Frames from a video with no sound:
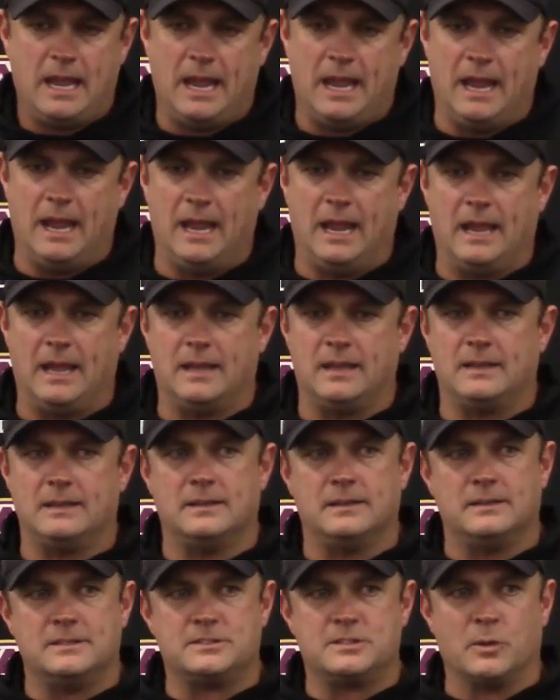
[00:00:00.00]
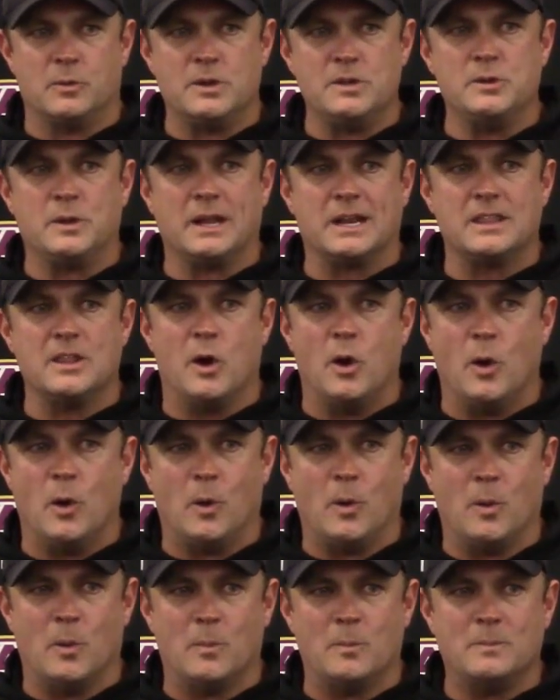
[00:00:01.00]
And so when you get in the
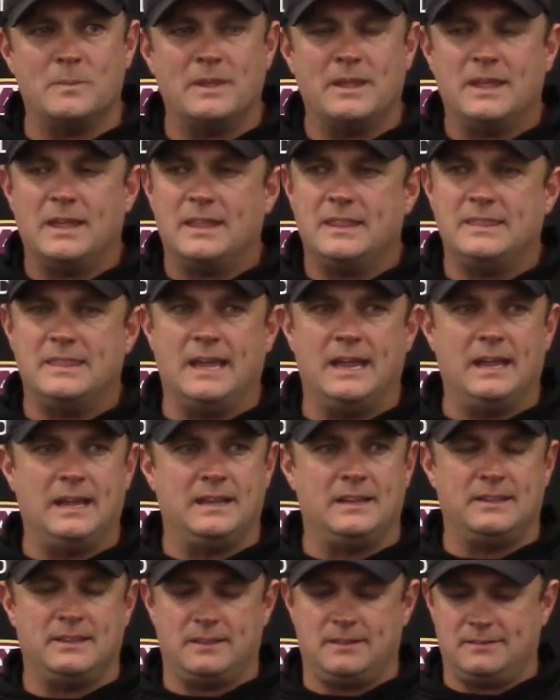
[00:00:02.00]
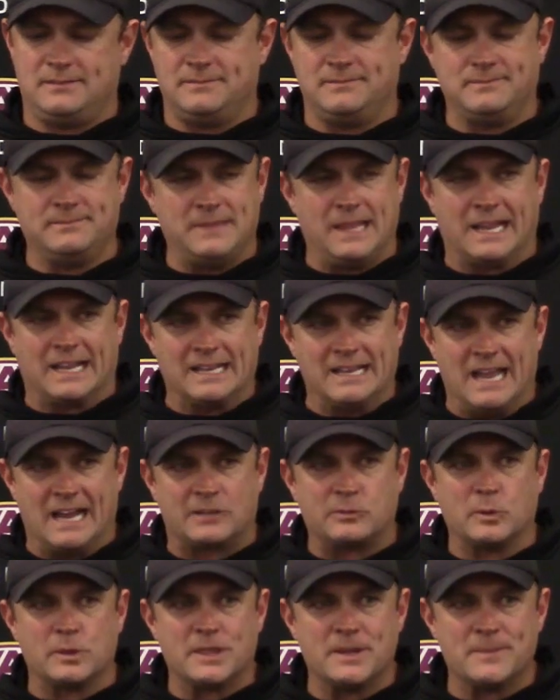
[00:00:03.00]
home, they
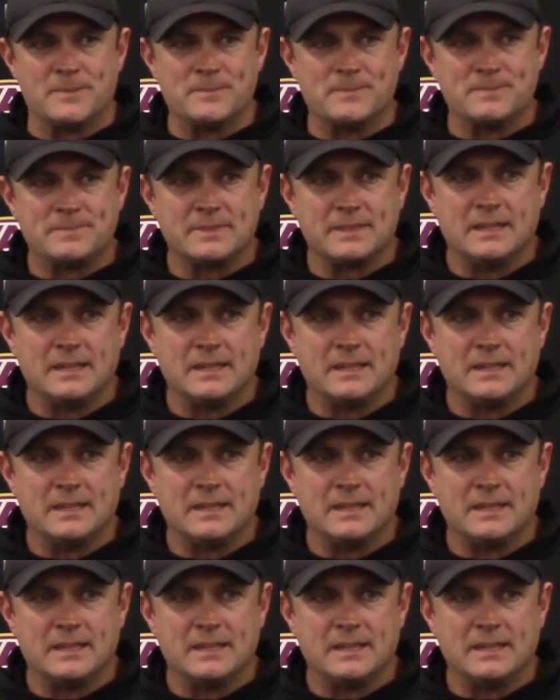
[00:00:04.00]
connect with him.